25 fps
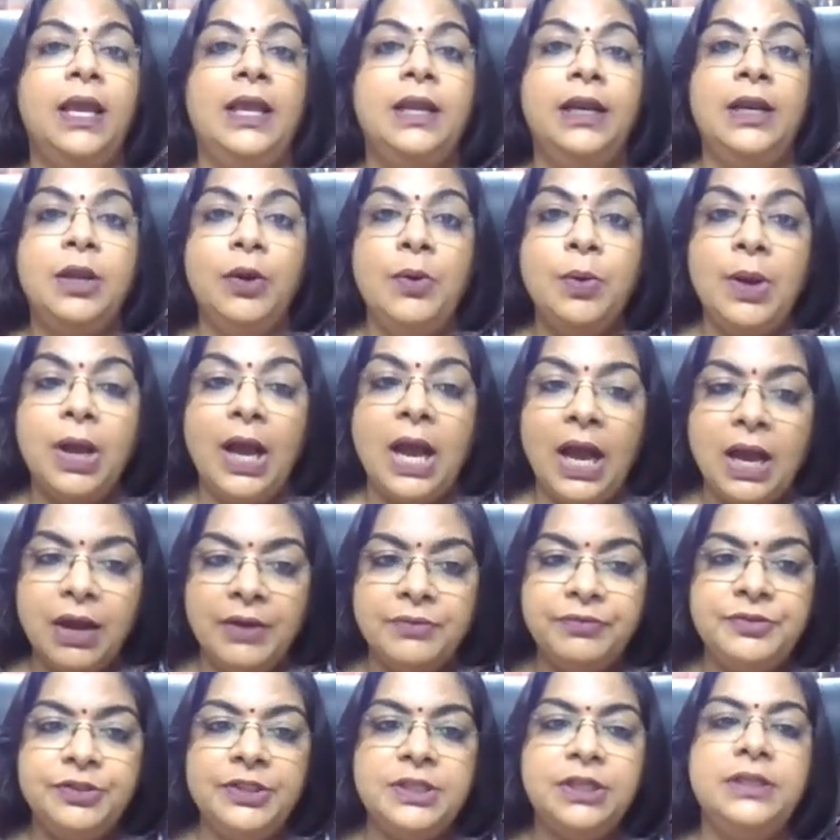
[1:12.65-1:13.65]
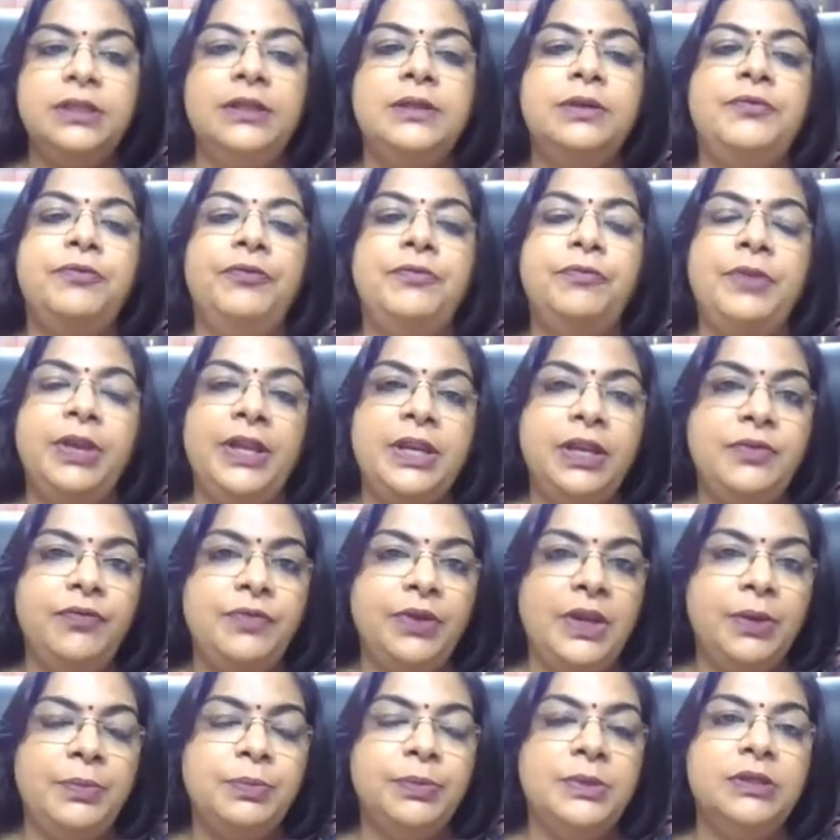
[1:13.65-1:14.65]
Now, after the very
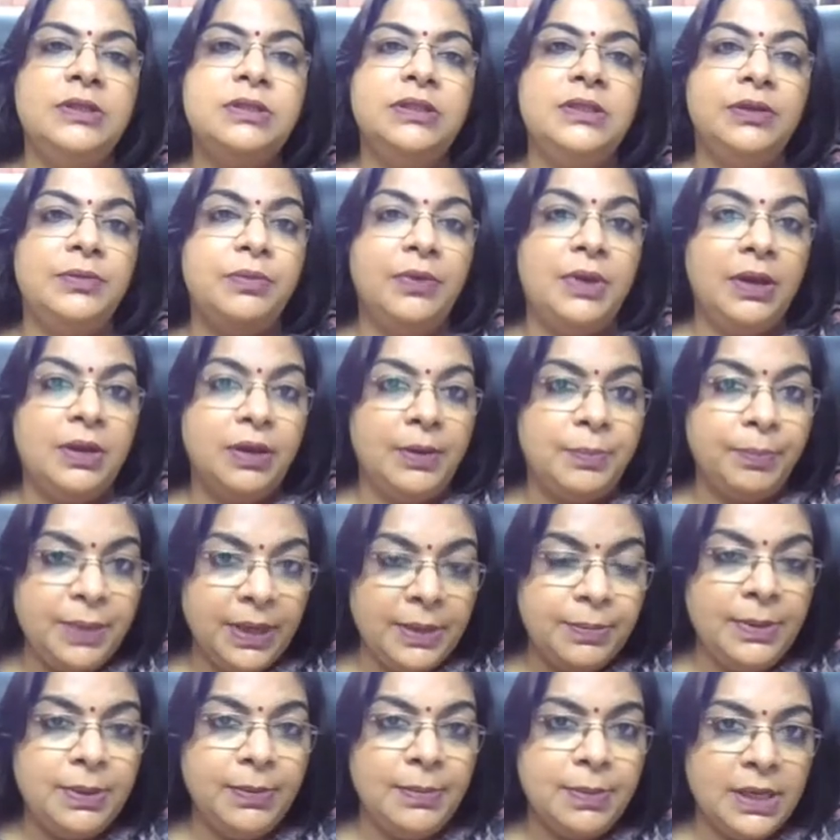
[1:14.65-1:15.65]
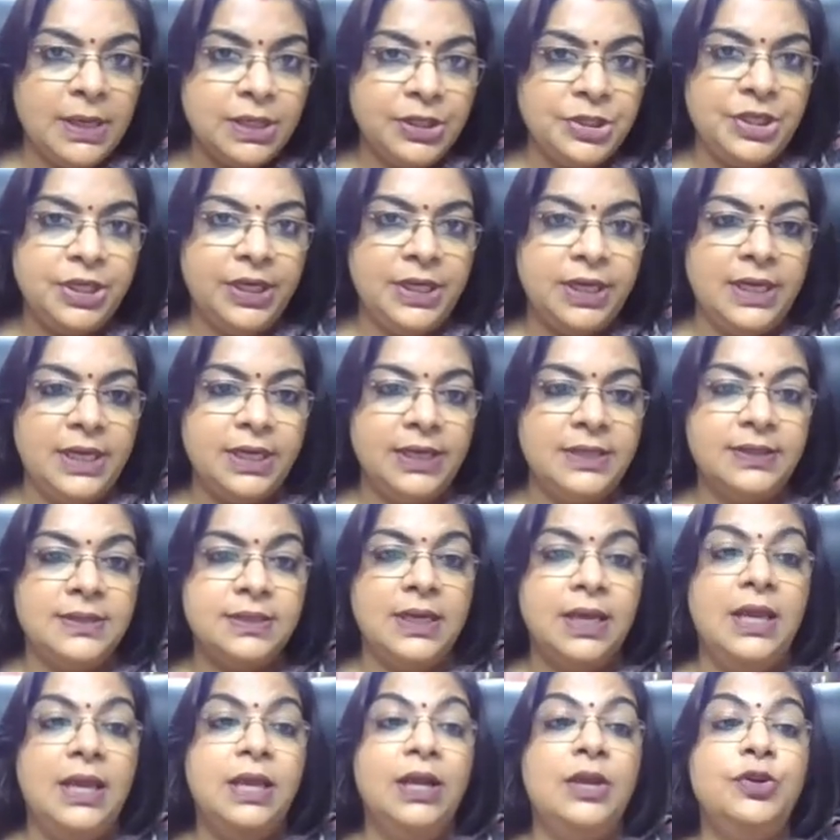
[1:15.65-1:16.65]
famous baby manji case
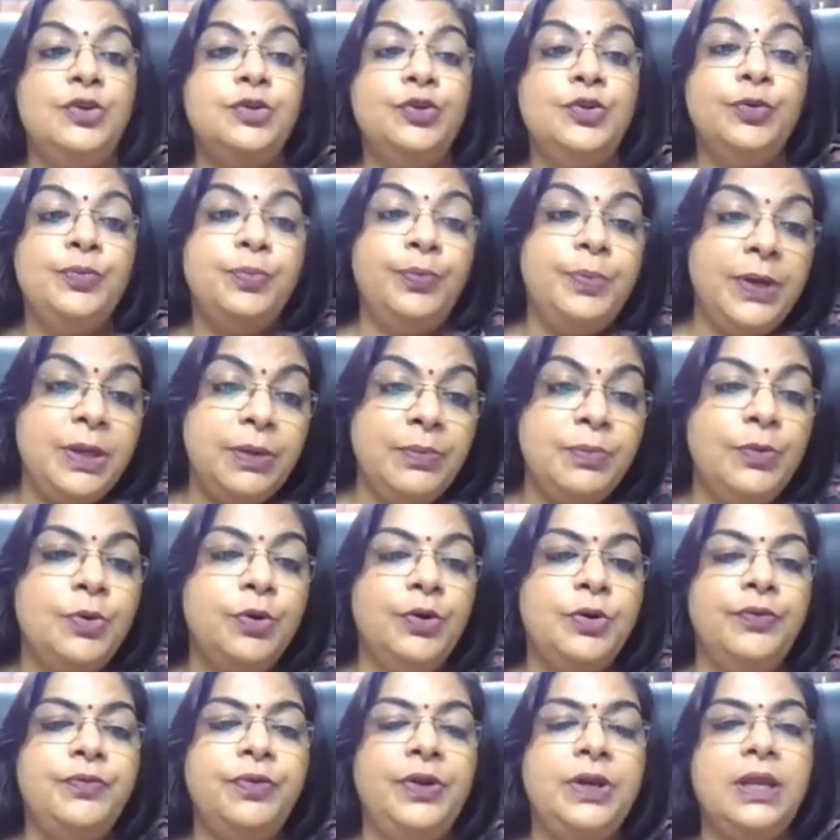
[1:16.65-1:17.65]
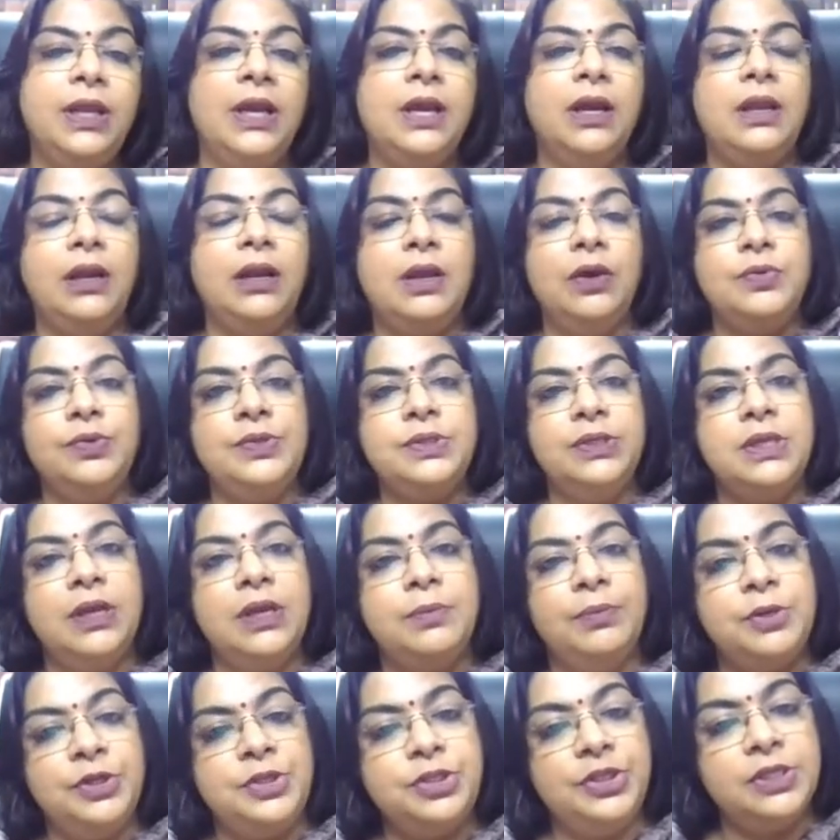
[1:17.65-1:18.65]
supreme court of india allows
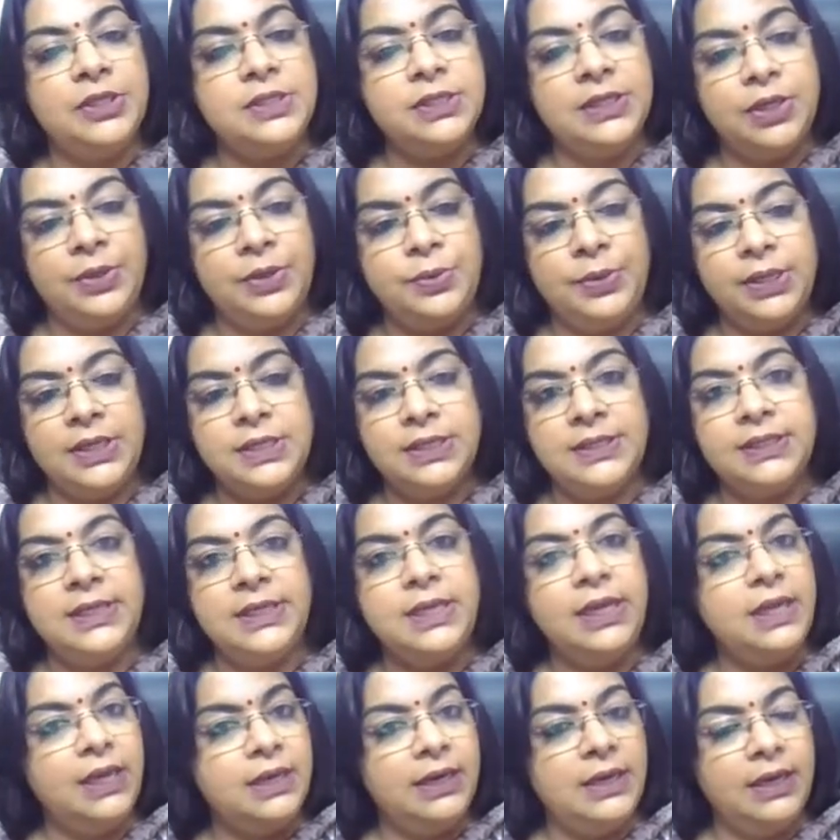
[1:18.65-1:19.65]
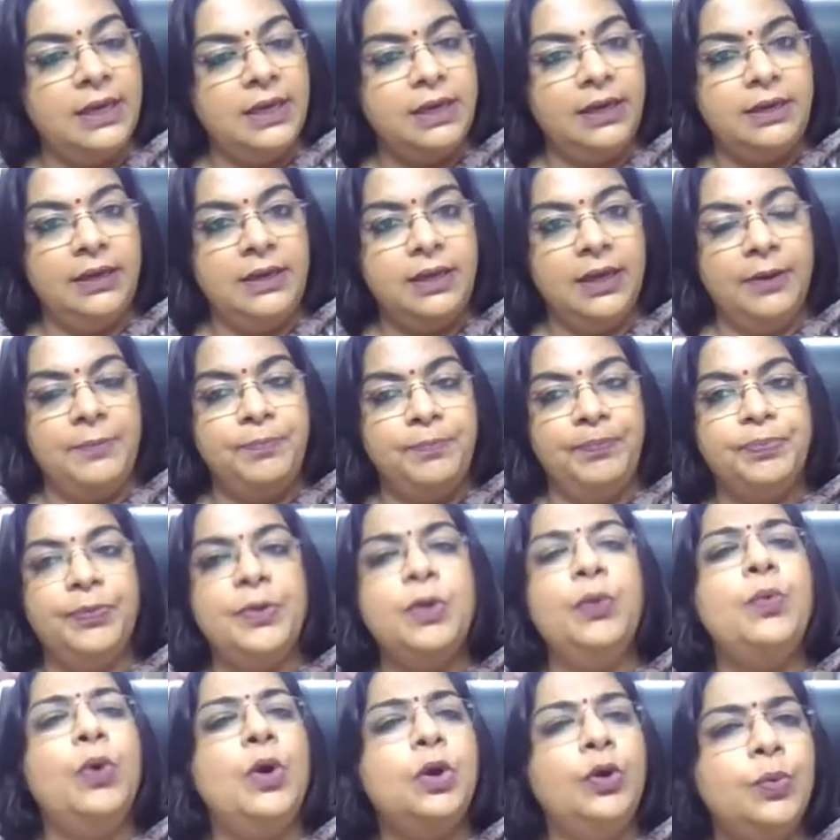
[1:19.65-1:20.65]
commercial surrogacy in india now
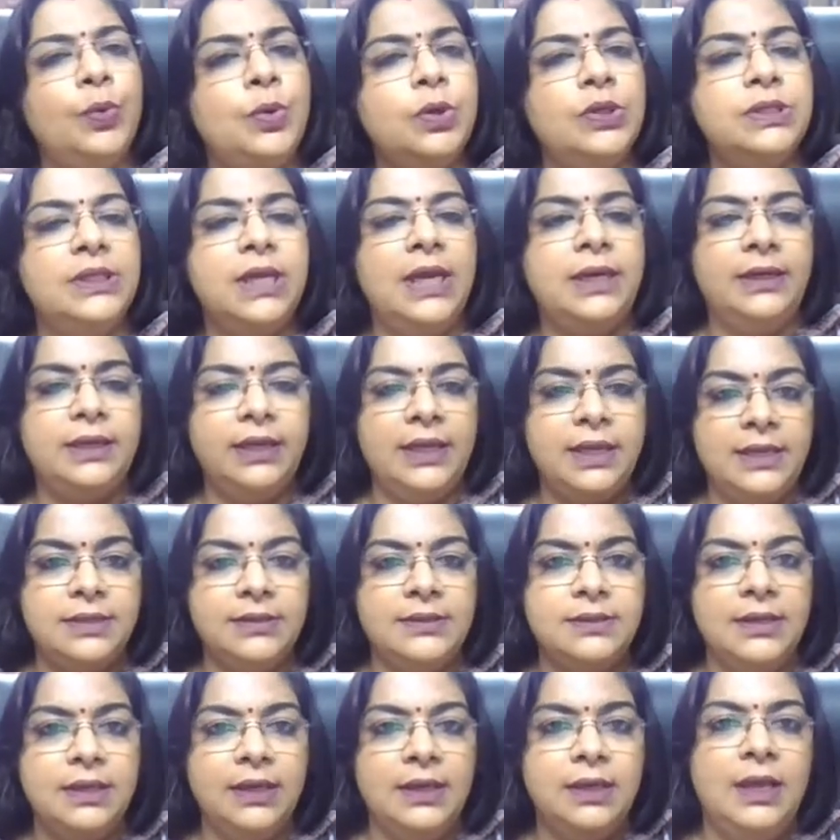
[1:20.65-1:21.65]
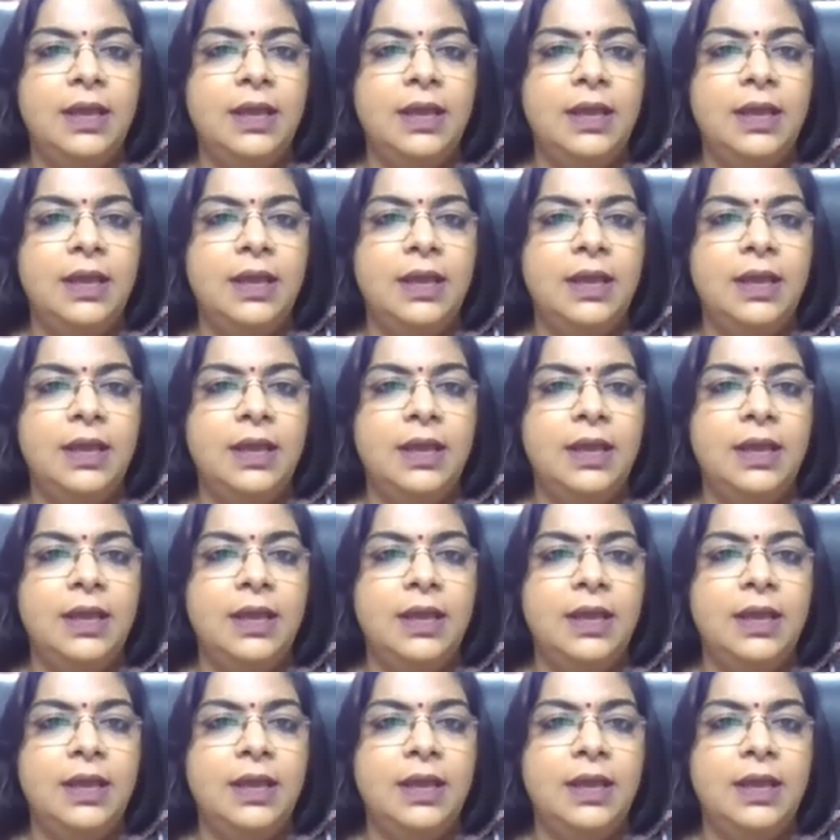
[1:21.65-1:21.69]
what was that case